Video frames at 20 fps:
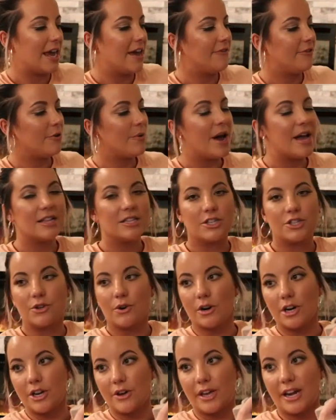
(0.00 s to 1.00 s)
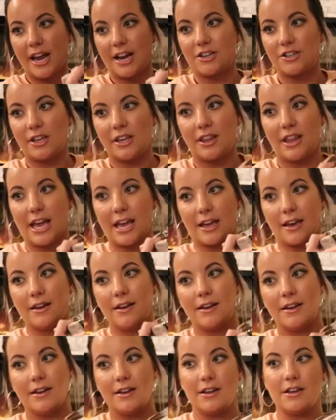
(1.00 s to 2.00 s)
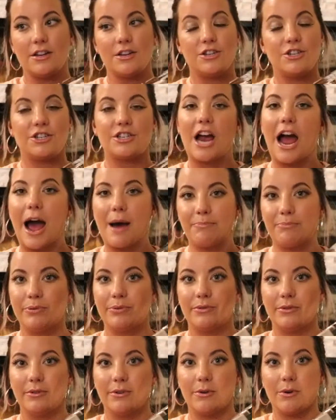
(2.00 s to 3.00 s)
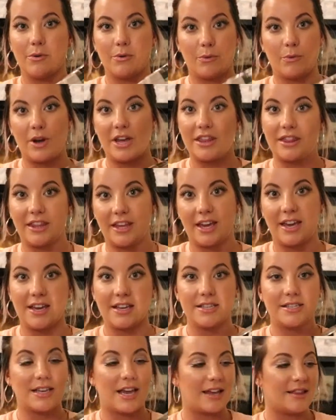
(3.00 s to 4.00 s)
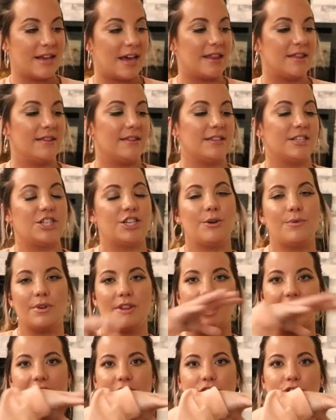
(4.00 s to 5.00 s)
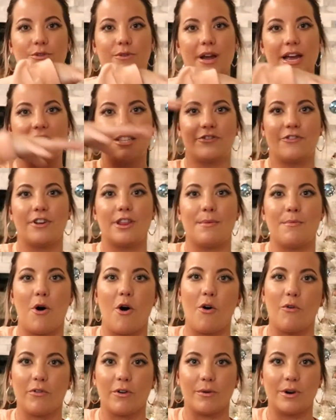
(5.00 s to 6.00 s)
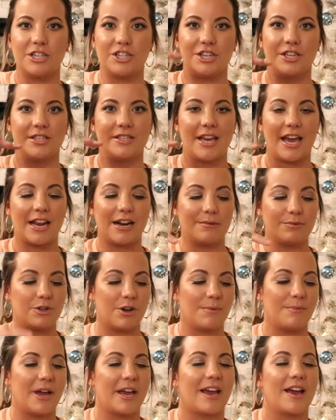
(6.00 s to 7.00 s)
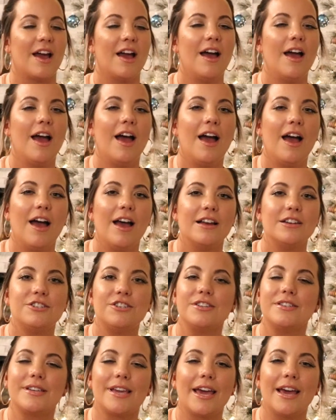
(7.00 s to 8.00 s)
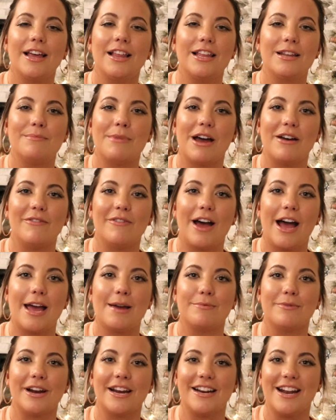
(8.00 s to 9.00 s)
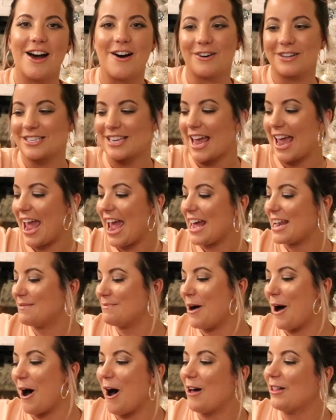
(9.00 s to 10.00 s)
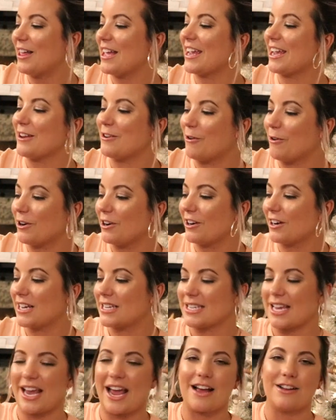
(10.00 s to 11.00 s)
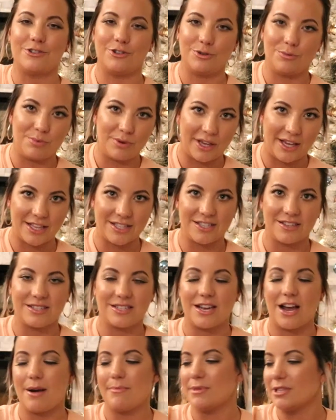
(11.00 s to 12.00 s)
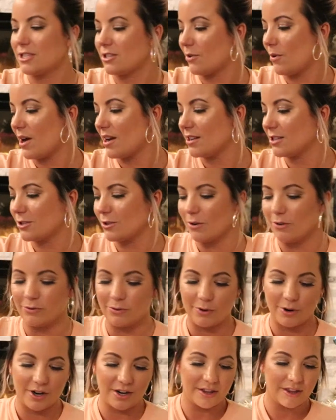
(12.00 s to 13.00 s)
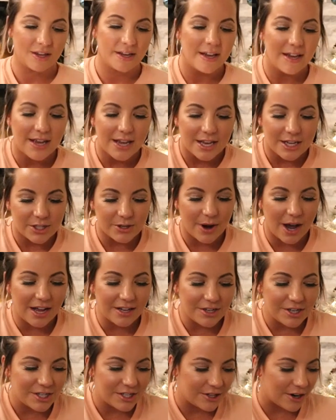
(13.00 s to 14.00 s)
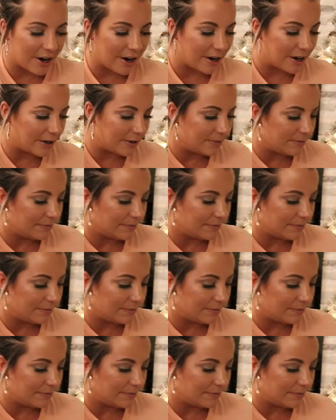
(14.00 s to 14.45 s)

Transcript: If you went in store, you could actually like shop with these, and then she would like transfer them over when she scanned them. So I'm like, she's killing my vibe right now, because I had them all like in order, because I got duplicates of some and so on and so forth. So I'll just start.